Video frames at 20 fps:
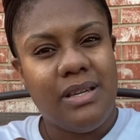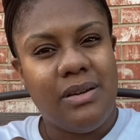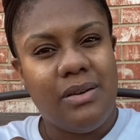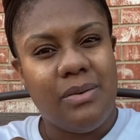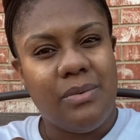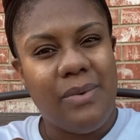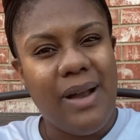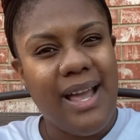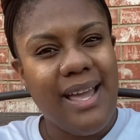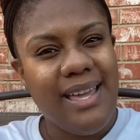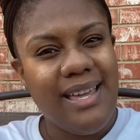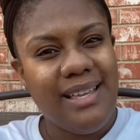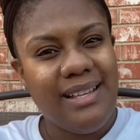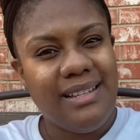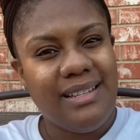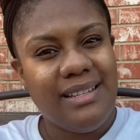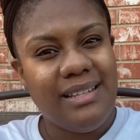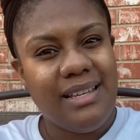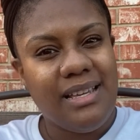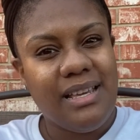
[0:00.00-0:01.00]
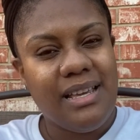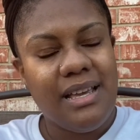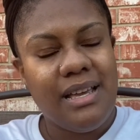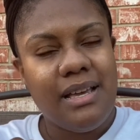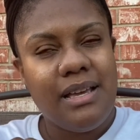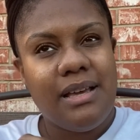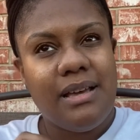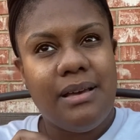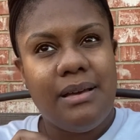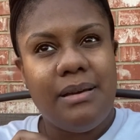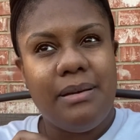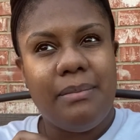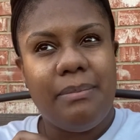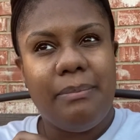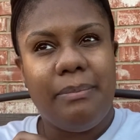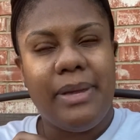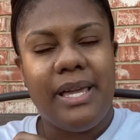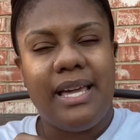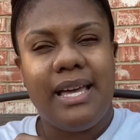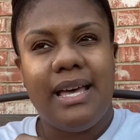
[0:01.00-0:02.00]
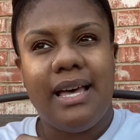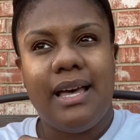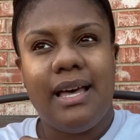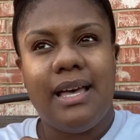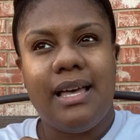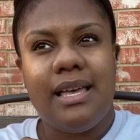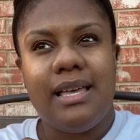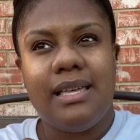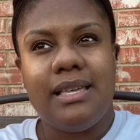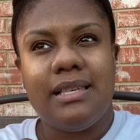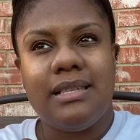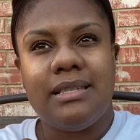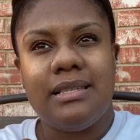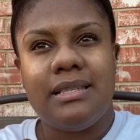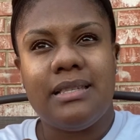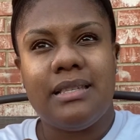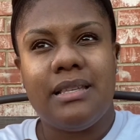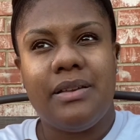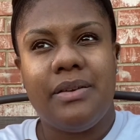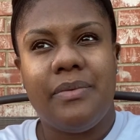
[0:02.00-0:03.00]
right? Because